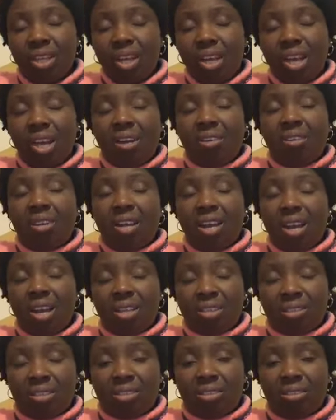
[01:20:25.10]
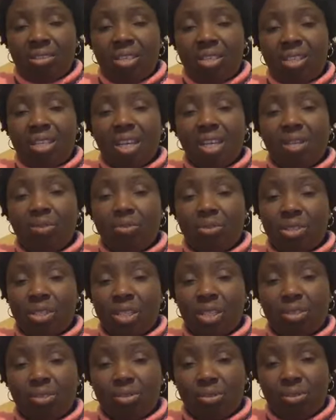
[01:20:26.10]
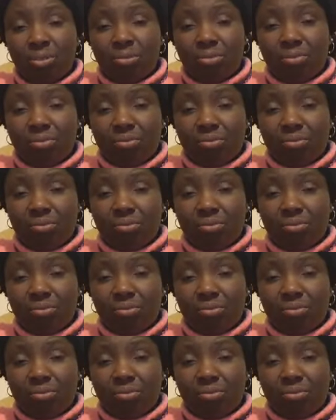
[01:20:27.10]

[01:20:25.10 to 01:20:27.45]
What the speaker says: And relax. He said He will settle you.